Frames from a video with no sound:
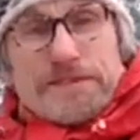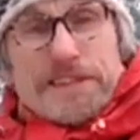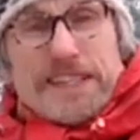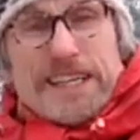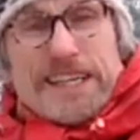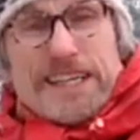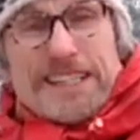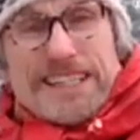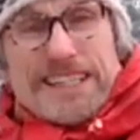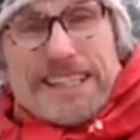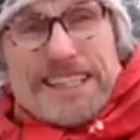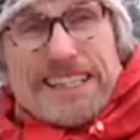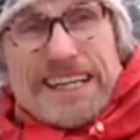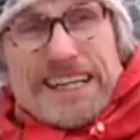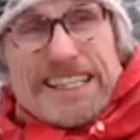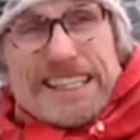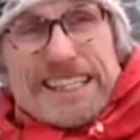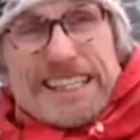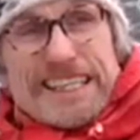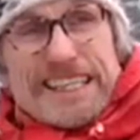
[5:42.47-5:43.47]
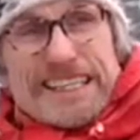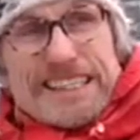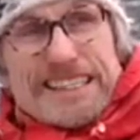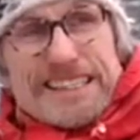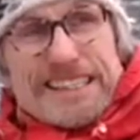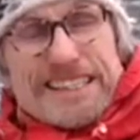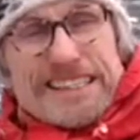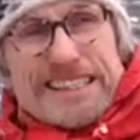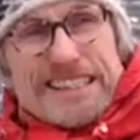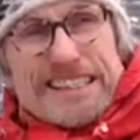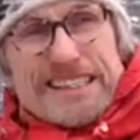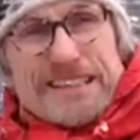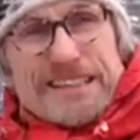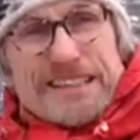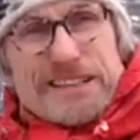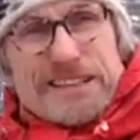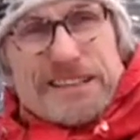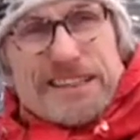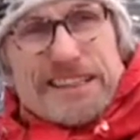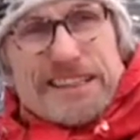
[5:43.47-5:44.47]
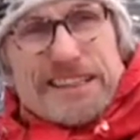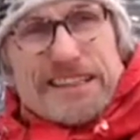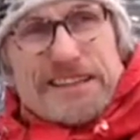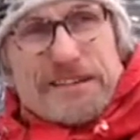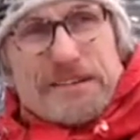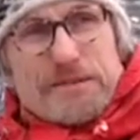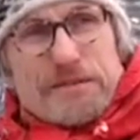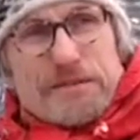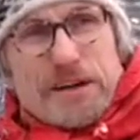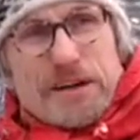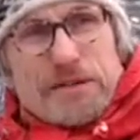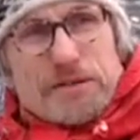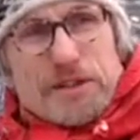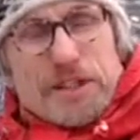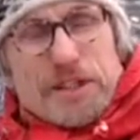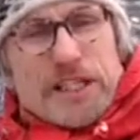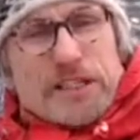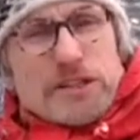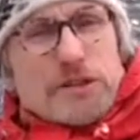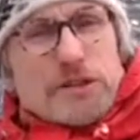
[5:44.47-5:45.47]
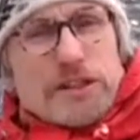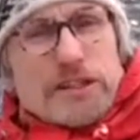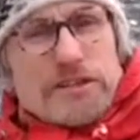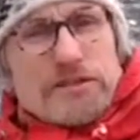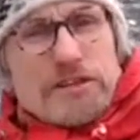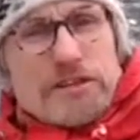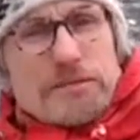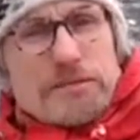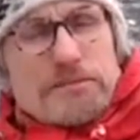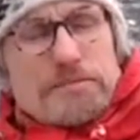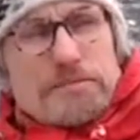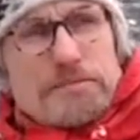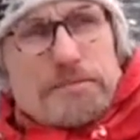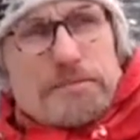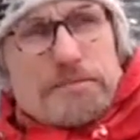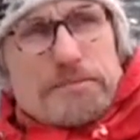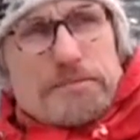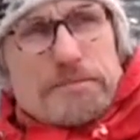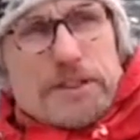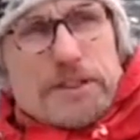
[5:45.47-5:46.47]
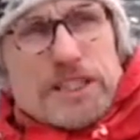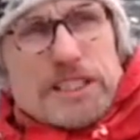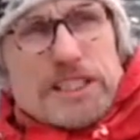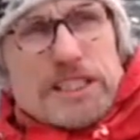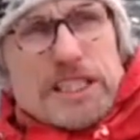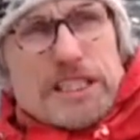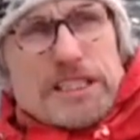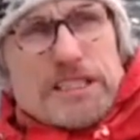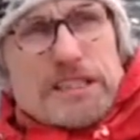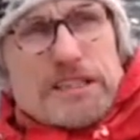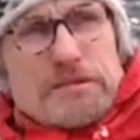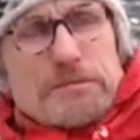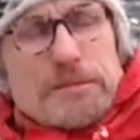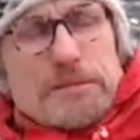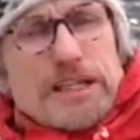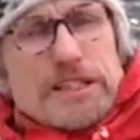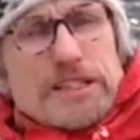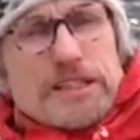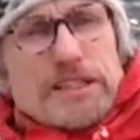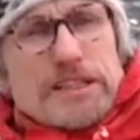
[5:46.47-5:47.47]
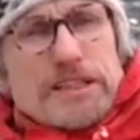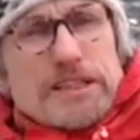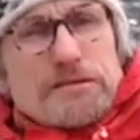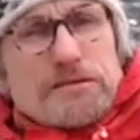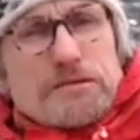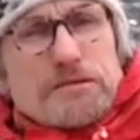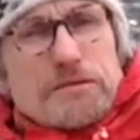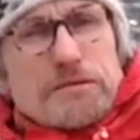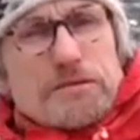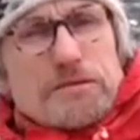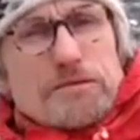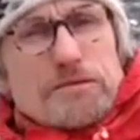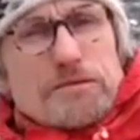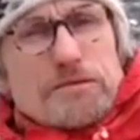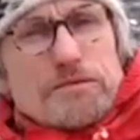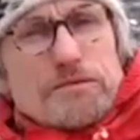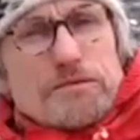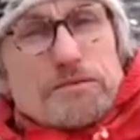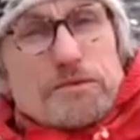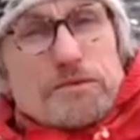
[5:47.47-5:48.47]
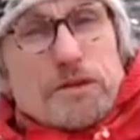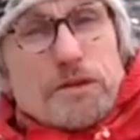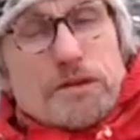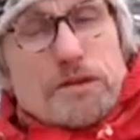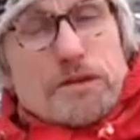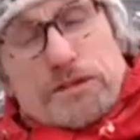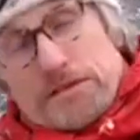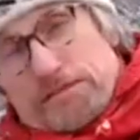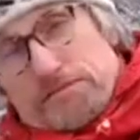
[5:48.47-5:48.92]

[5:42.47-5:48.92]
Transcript: And then at the end, I was asked to give a presentation about the talk